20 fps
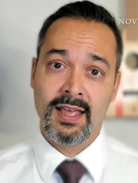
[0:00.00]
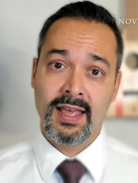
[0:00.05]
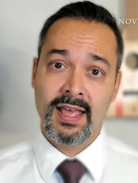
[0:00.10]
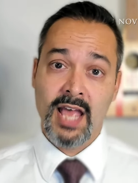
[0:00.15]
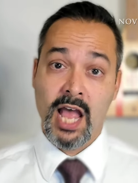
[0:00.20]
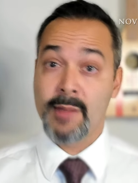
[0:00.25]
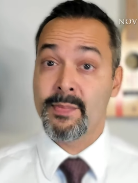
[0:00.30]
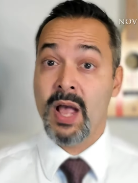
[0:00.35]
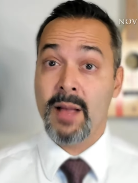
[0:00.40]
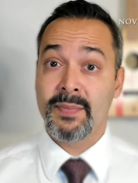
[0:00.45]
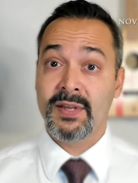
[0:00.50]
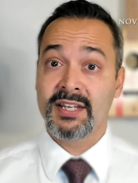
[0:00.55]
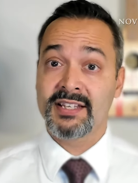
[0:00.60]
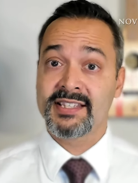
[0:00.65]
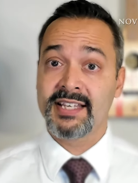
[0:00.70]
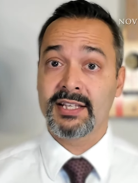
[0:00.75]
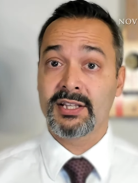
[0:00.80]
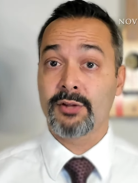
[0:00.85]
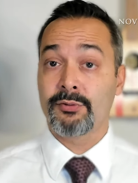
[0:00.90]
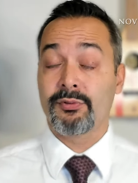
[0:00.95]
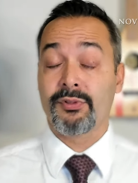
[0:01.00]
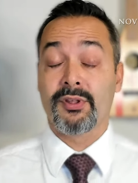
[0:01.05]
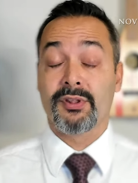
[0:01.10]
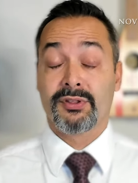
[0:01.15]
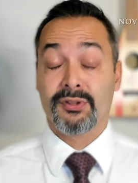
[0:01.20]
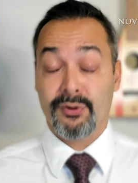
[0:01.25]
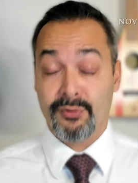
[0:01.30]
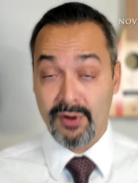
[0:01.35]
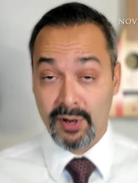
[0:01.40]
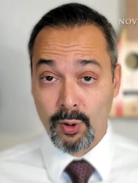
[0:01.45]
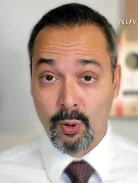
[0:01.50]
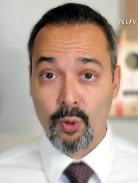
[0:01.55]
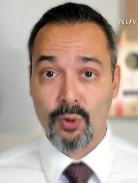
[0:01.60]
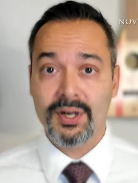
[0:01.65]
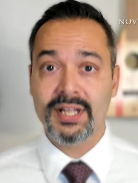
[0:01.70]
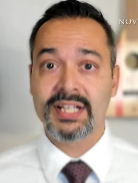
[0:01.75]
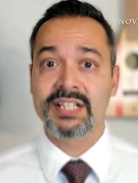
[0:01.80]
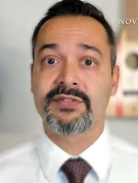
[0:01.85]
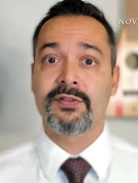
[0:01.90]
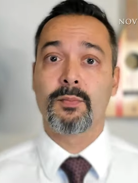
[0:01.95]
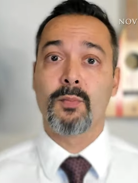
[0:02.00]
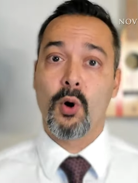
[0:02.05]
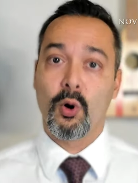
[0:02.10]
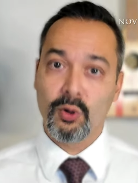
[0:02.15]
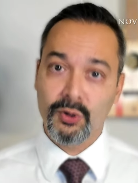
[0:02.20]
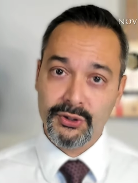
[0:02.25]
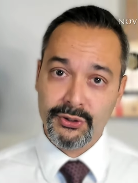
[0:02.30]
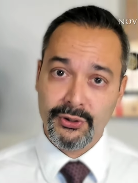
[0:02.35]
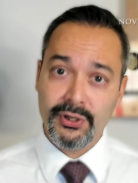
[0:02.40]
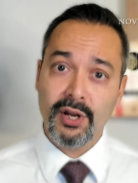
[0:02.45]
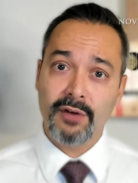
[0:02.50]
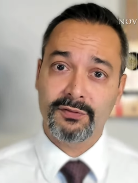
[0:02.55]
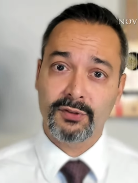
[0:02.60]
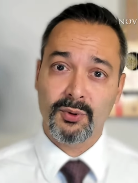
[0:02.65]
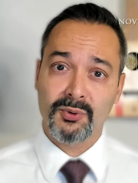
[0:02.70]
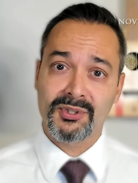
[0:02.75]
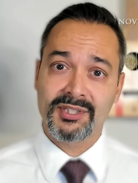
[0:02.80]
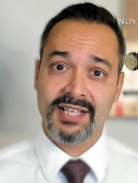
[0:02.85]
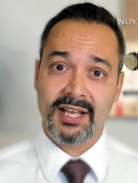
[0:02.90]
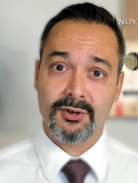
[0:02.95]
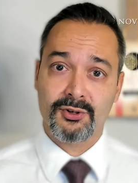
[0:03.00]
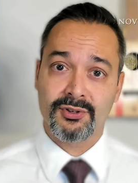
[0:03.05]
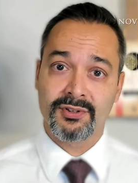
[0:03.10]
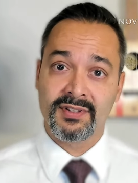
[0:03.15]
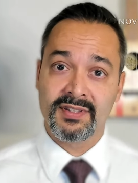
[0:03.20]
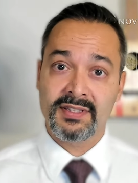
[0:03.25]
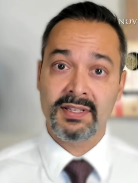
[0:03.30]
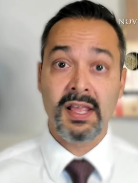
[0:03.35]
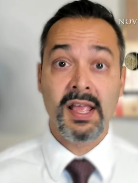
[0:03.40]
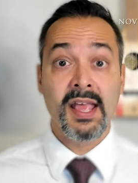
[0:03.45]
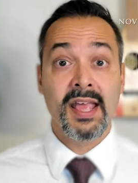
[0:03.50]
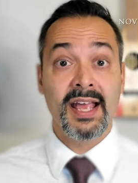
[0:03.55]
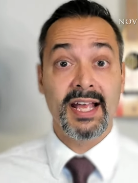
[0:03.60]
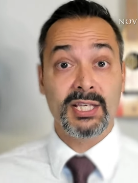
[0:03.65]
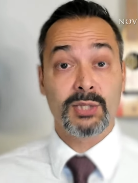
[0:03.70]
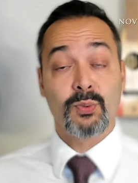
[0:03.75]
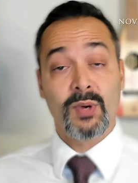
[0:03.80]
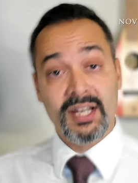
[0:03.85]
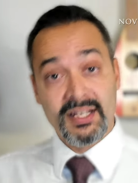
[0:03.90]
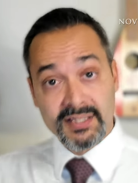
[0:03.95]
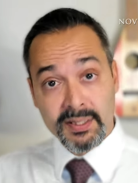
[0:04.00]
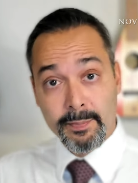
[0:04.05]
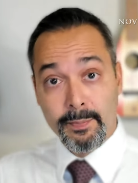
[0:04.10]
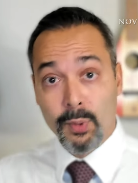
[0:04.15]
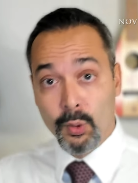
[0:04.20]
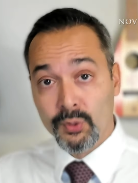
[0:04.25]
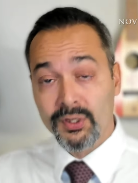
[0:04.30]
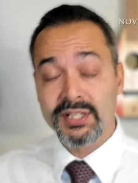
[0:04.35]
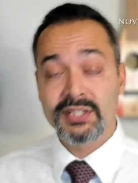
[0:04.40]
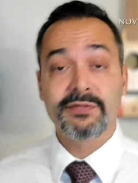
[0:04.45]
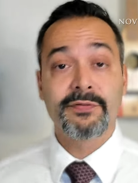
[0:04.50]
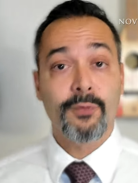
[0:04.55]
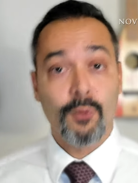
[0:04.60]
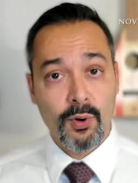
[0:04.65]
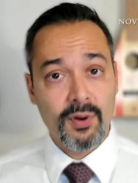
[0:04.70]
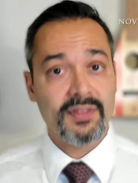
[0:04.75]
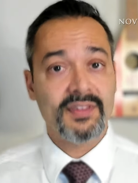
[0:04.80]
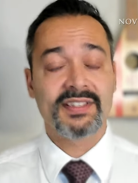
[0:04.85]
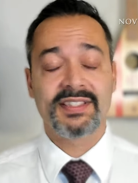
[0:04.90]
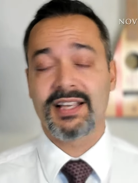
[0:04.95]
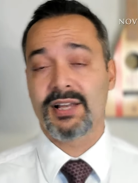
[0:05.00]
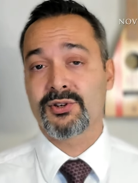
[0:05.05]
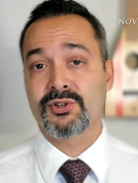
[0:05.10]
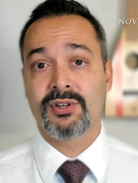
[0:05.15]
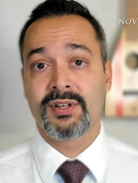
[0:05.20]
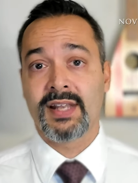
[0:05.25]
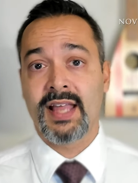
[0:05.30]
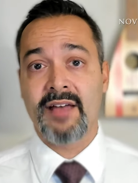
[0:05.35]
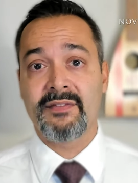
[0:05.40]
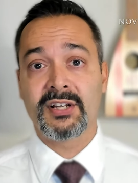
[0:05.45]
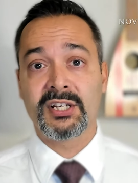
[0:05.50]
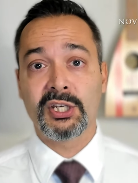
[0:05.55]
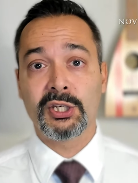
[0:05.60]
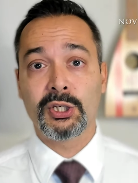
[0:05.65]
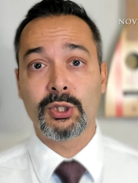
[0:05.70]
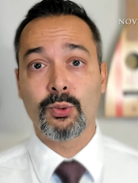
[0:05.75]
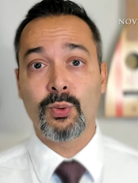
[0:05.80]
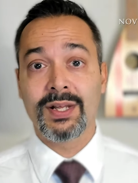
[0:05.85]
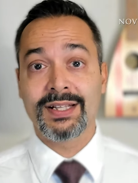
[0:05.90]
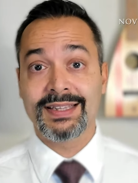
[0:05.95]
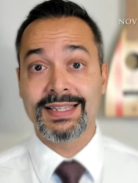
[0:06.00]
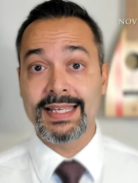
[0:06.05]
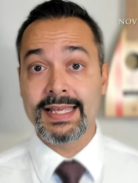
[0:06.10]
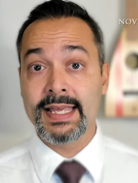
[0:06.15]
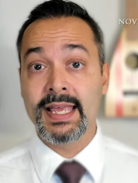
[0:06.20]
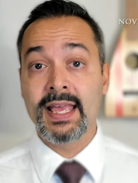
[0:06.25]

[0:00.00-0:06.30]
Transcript: I'm happy to say that the recordings from all three of those sessions, as well as a bonus fourth session having to do with the